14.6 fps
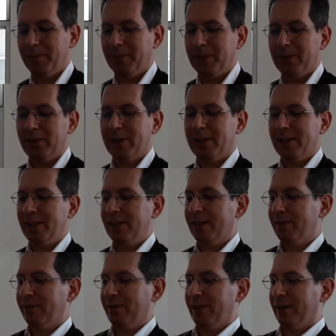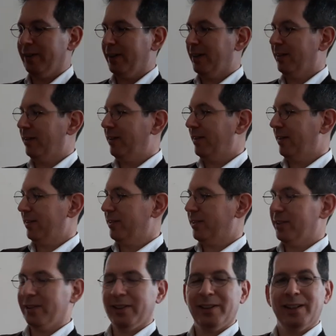So you can see it's fairly
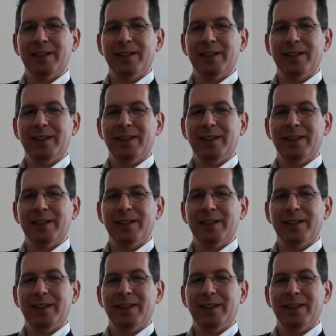large,